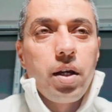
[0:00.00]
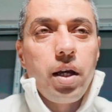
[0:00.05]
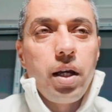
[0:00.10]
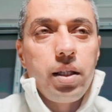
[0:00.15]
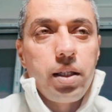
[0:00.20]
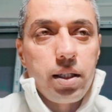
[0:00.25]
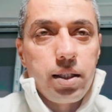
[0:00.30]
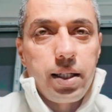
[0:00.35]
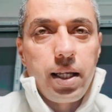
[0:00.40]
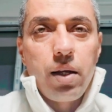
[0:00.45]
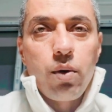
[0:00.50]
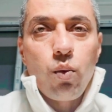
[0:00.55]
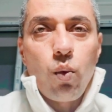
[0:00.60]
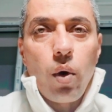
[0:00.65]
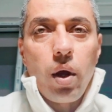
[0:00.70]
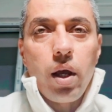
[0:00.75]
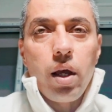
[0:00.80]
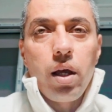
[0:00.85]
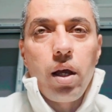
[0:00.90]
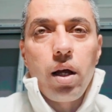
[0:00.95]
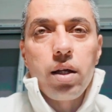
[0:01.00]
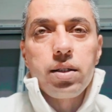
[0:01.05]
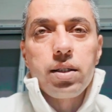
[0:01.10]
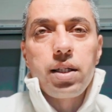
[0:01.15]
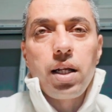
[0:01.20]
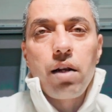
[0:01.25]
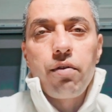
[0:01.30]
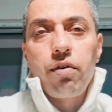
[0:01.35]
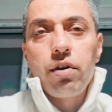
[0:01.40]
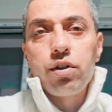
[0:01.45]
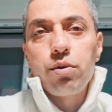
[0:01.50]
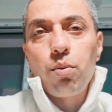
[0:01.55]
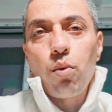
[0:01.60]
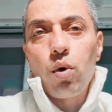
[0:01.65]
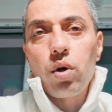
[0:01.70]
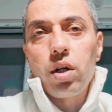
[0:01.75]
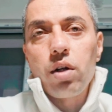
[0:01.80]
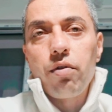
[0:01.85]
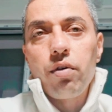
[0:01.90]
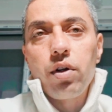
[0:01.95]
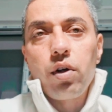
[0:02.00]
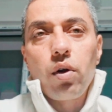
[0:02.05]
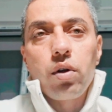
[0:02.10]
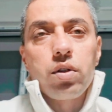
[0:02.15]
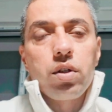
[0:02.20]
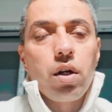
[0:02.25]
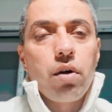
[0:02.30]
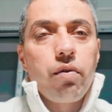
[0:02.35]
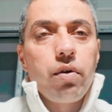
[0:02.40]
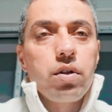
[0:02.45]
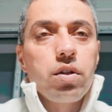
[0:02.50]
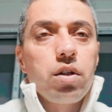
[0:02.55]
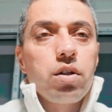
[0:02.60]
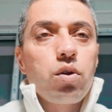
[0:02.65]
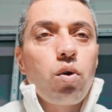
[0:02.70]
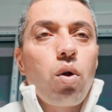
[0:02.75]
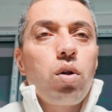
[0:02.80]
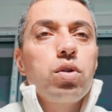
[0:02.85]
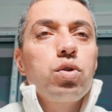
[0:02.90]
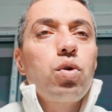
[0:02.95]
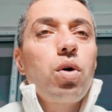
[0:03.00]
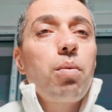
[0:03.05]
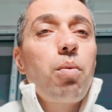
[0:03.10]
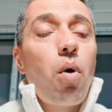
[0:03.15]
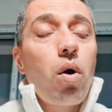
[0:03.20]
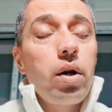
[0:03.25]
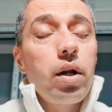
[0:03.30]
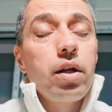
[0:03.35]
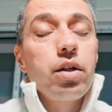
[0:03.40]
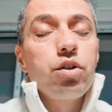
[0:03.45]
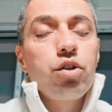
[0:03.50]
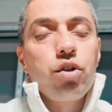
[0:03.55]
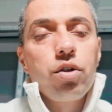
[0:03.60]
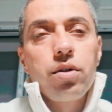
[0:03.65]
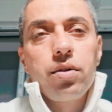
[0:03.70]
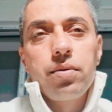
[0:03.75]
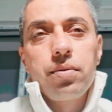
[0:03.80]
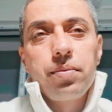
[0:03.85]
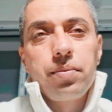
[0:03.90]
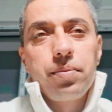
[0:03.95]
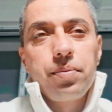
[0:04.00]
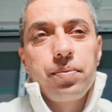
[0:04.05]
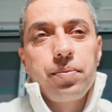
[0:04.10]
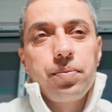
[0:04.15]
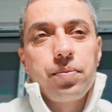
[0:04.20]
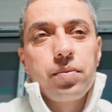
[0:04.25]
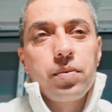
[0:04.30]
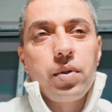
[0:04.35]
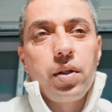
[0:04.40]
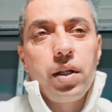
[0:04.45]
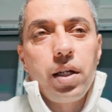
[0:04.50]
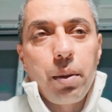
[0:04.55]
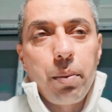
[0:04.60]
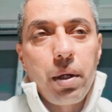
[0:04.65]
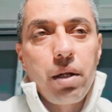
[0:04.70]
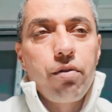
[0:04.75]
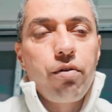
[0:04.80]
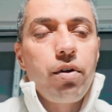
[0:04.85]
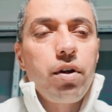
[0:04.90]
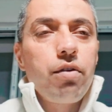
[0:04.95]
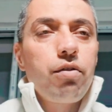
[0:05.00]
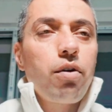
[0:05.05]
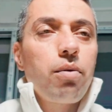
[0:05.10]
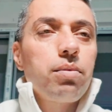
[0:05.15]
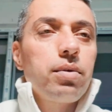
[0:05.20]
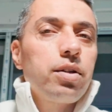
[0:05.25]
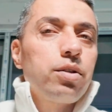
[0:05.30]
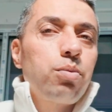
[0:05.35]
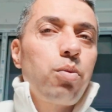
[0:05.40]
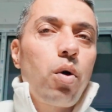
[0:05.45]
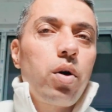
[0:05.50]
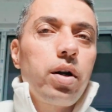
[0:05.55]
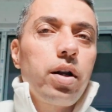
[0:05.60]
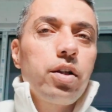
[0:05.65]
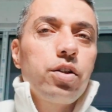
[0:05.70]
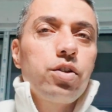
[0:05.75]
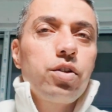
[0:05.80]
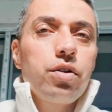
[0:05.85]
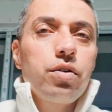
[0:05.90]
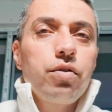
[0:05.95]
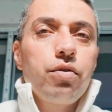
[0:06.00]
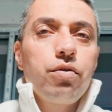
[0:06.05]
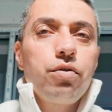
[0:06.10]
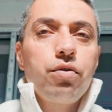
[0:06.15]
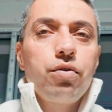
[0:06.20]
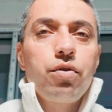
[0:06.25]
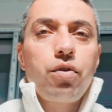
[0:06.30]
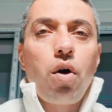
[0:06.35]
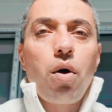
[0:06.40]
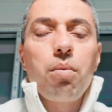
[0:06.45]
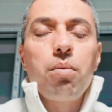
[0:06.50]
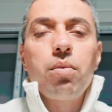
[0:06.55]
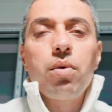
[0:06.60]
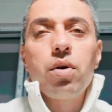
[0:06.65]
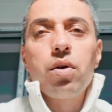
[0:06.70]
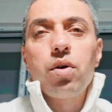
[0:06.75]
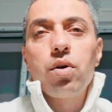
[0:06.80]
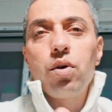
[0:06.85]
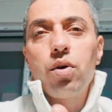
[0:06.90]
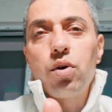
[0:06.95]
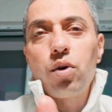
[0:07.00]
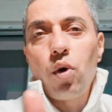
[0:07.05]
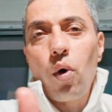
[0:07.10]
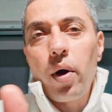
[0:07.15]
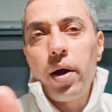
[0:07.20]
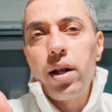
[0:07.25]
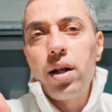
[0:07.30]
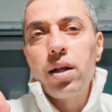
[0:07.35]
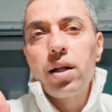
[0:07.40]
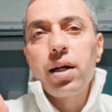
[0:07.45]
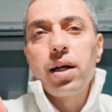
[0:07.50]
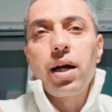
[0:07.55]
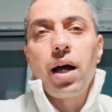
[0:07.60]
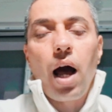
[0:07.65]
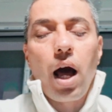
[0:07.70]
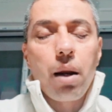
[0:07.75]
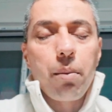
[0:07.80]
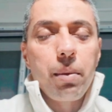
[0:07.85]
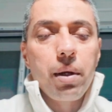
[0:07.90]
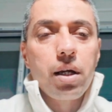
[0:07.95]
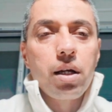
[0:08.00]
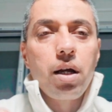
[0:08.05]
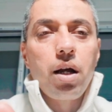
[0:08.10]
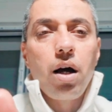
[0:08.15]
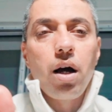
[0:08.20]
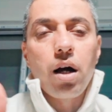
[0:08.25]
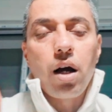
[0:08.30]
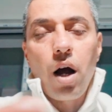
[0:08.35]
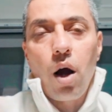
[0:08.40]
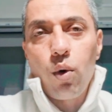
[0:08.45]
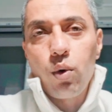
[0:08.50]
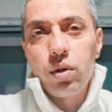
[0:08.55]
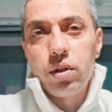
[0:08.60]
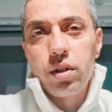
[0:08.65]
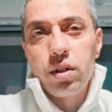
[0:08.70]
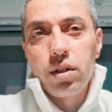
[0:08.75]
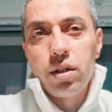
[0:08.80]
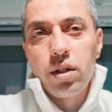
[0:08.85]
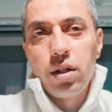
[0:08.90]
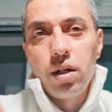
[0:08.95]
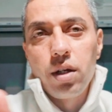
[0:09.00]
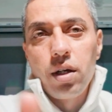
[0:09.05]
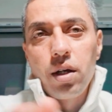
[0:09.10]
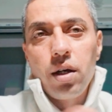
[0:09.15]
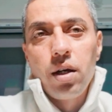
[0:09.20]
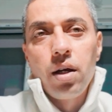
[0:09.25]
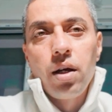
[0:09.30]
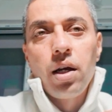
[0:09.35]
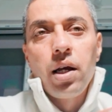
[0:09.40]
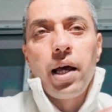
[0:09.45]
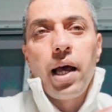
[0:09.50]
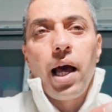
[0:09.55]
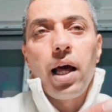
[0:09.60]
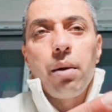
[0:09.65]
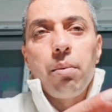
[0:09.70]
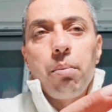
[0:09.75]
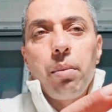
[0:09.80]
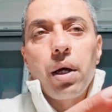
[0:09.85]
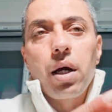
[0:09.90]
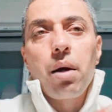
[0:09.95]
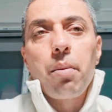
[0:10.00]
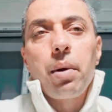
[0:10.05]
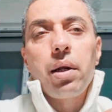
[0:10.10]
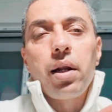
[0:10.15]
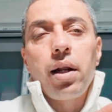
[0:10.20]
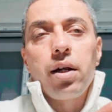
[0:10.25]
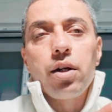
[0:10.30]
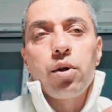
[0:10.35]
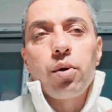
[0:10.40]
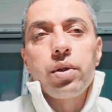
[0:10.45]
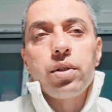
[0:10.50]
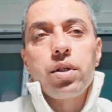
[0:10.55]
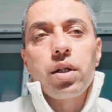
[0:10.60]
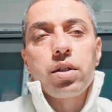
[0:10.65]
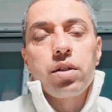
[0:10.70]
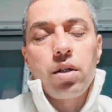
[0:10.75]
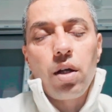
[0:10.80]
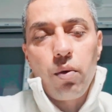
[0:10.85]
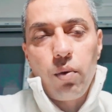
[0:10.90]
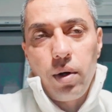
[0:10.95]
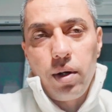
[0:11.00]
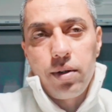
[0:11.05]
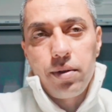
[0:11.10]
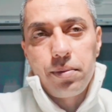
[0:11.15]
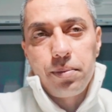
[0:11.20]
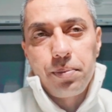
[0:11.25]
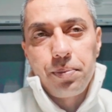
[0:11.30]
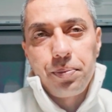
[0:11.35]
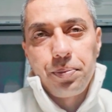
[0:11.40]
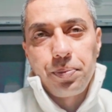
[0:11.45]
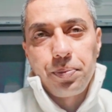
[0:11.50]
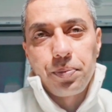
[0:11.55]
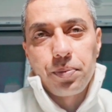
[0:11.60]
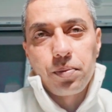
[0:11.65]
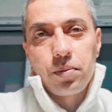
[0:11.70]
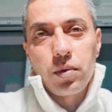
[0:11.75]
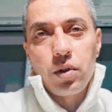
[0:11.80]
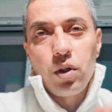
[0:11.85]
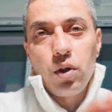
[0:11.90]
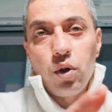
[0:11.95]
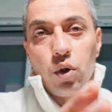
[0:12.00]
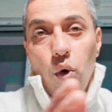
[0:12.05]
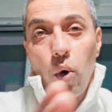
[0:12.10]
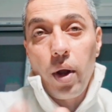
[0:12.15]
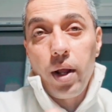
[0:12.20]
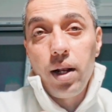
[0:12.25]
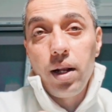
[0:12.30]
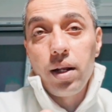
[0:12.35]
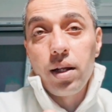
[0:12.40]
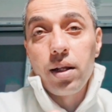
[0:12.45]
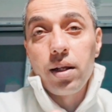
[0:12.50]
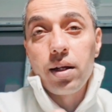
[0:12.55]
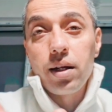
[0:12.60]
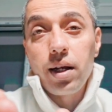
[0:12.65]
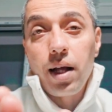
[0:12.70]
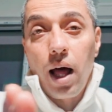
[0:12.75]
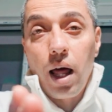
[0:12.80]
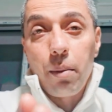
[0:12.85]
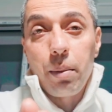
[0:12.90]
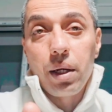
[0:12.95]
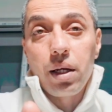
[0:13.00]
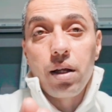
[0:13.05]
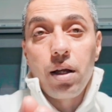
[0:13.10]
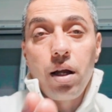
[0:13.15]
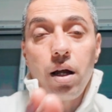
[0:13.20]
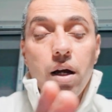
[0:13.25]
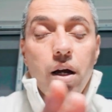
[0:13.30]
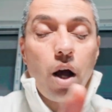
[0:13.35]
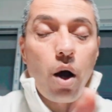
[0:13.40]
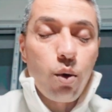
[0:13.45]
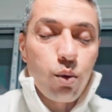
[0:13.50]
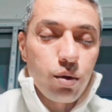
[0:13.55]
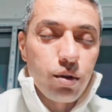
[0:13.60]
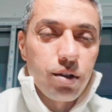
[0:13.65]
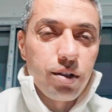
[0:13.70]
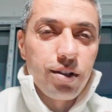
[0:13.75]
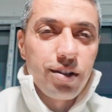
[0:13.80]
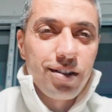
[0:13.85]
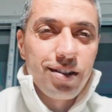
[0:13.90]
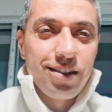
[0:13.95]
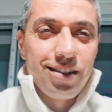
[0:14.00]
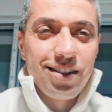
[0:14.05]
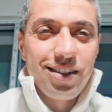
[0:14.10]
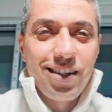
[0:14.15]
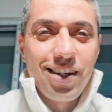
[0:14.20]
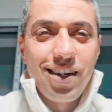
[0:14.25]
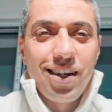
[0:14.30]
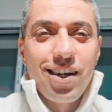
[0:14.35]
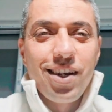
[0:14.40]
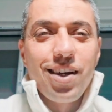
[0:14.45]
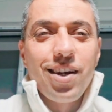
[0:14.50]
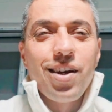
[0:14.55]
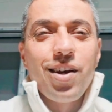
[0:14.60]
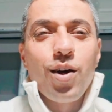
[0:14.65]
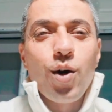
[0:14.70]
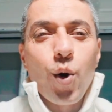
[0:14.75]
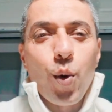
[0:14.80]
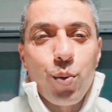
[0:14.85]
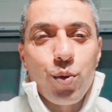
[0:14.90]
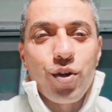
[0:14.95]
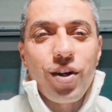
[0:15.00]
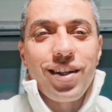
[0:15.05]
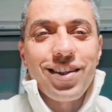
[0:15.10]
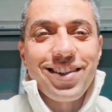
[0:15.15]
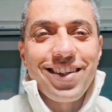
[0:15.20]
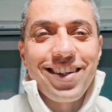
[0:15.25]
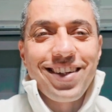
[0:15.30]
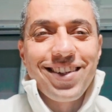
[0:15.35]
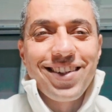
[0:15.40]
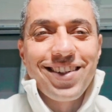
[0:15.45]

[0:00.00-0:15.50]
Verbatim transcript: in the same way, a selfish motive in your service is also a bondage. Remain free from this bondage, from royal karmic accounts, and become an altruistic server. Royal karmic accounts. Om Shanti.